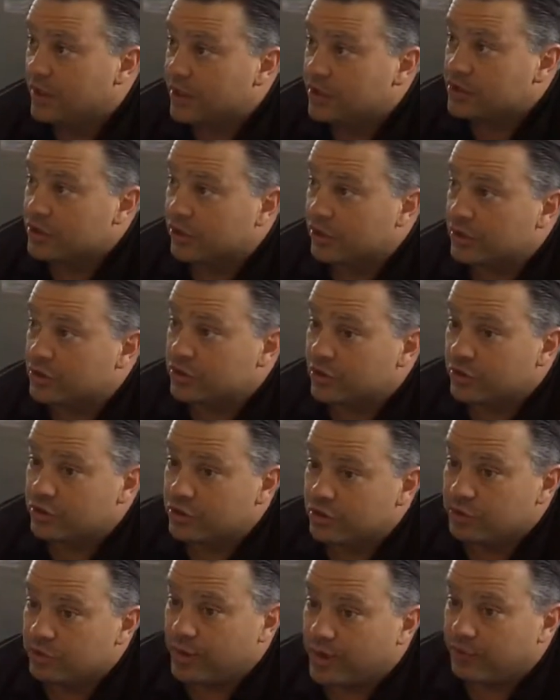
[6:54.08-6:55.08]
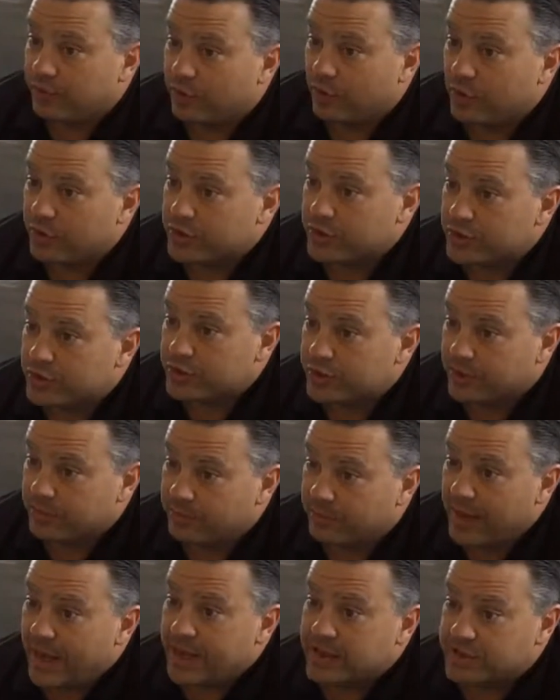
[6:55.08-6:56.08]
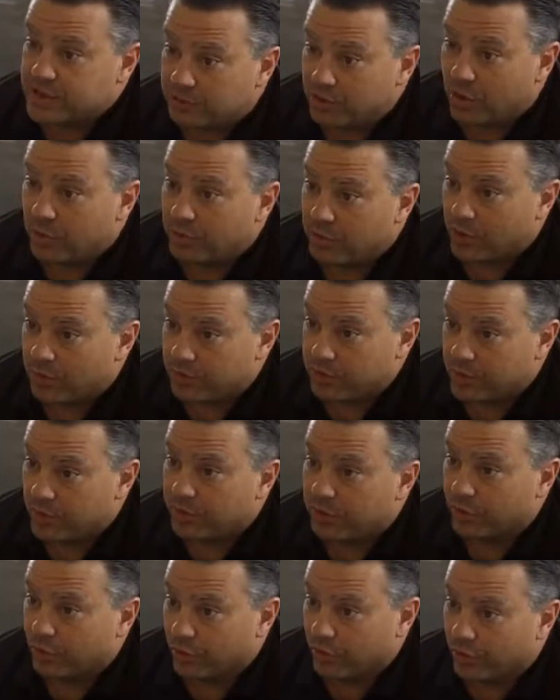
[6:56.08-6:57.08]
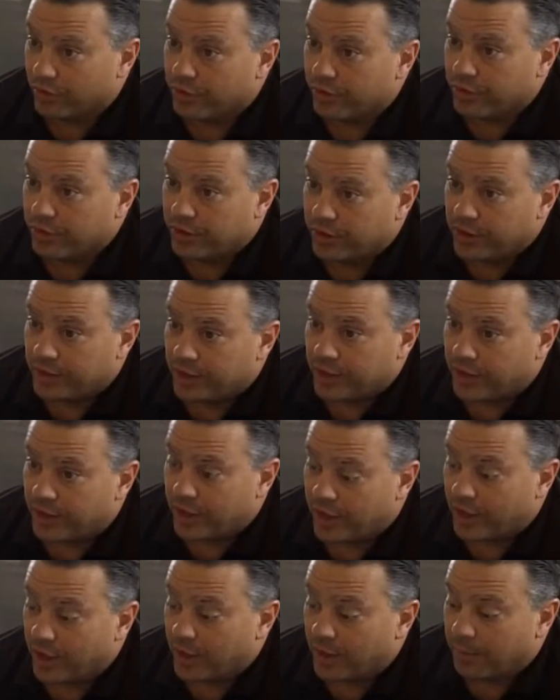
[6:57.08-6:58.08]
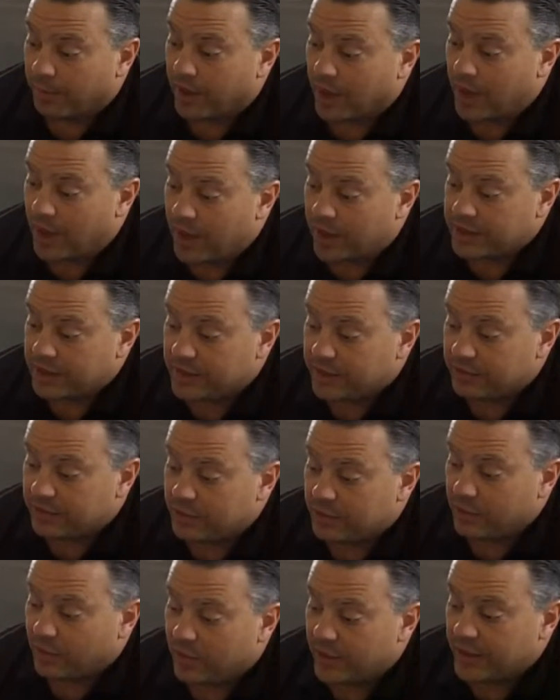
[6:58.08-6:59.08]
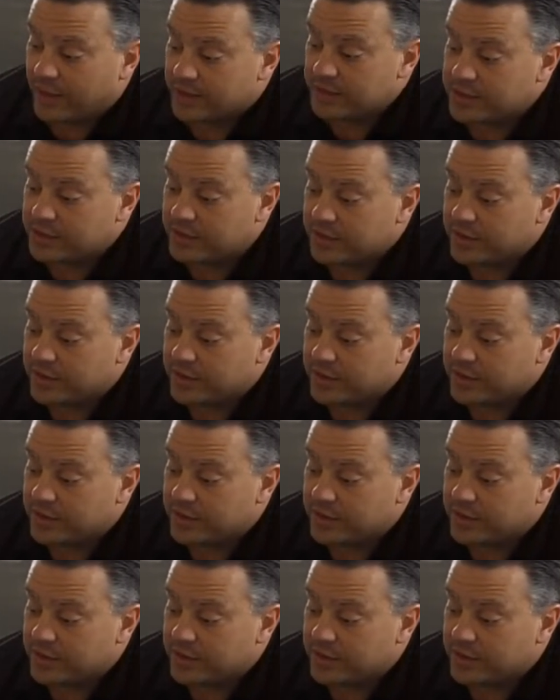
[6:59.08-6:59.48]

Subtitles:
So those are our two main focuses, and basketball will probably be a third. Hockey in the U.S.